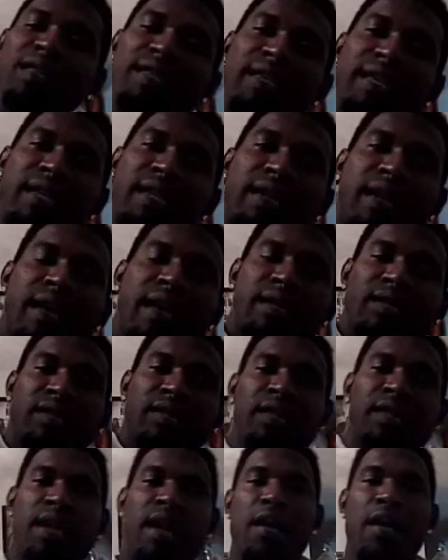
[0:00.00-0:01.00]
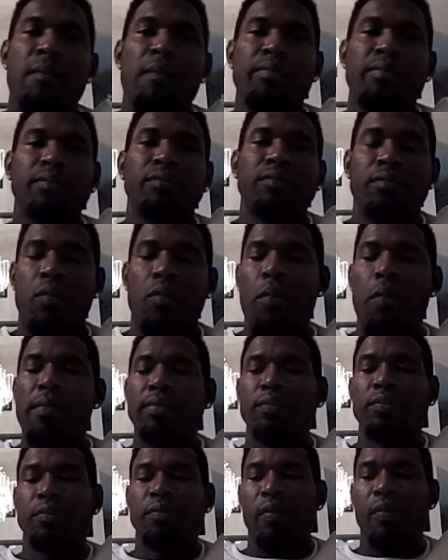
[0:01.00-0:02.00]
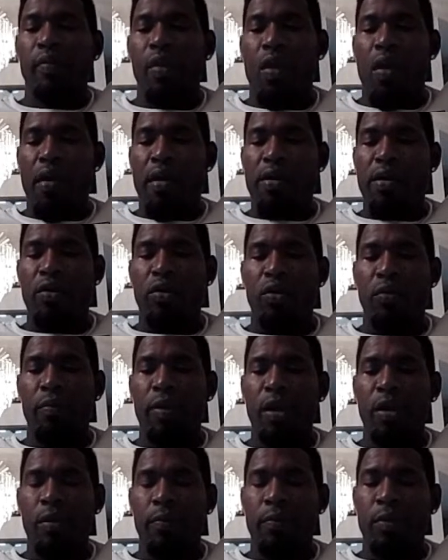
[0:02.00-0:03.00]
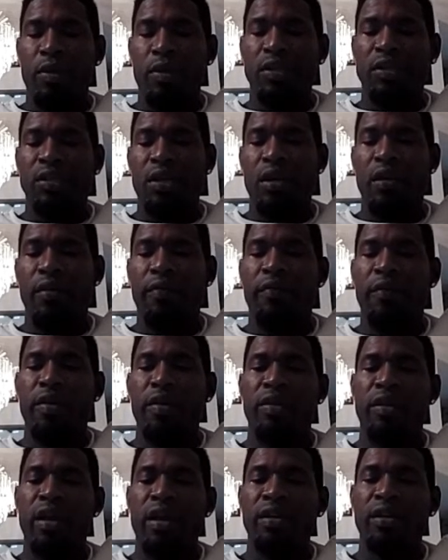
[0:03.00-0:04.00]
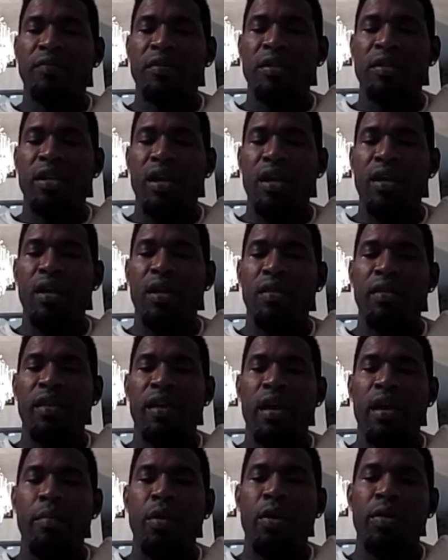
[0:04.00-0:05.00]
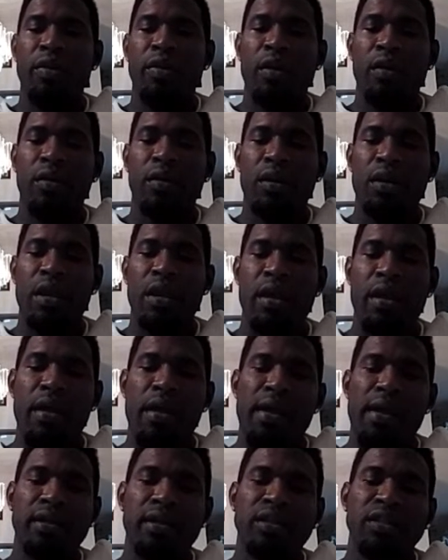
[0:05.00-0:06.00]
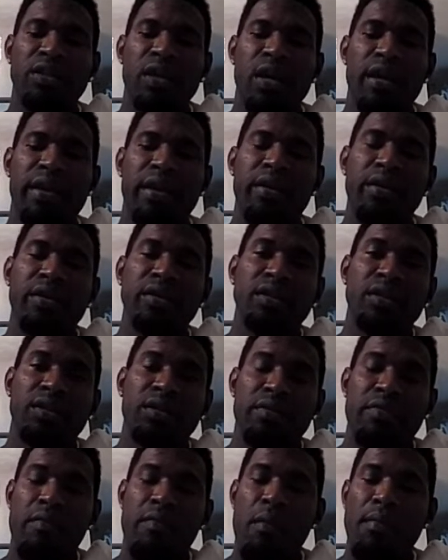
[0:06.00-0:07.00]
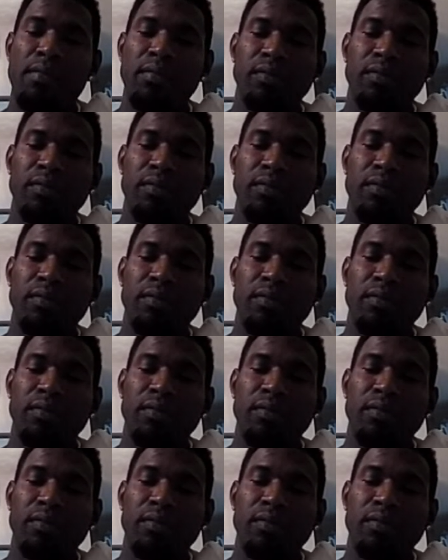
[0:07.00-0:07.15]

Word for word: Until next time, you know, big up on yourself. You know, thanks for taking time out on the day and joining us.